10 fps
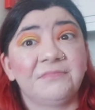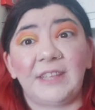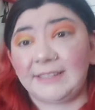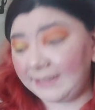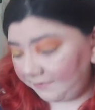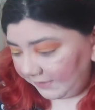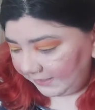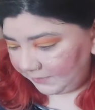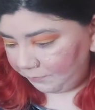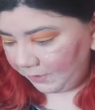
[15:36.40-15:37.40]
That's
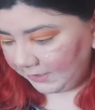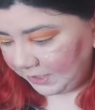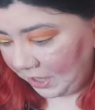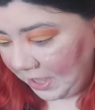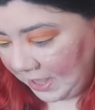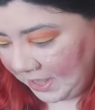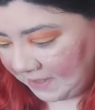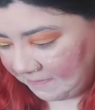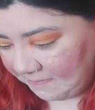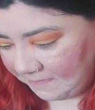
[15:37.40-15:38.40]
definitely springtime.
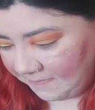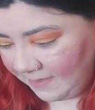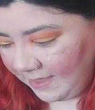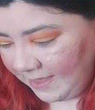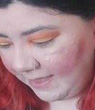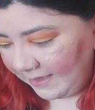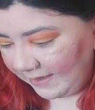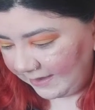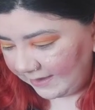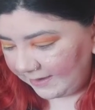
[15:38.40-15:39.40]

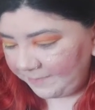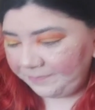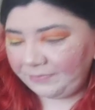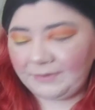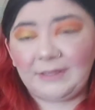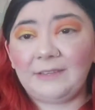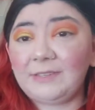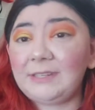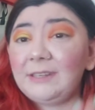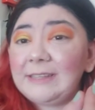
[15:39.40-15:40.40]
gonna have
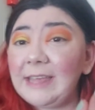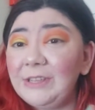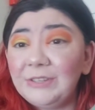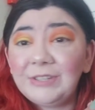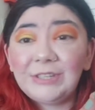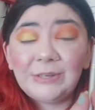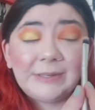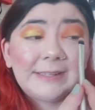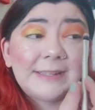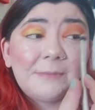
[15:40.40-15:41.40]
to start getting used to
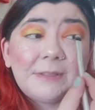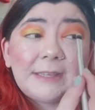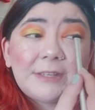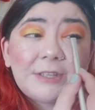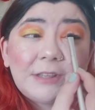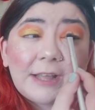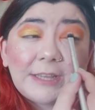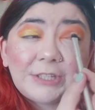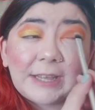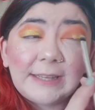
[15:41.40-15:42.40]
doing some of these
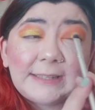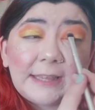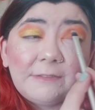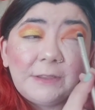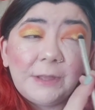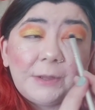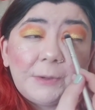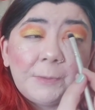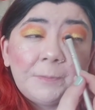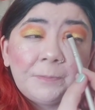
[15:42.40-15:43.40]
light shades, even though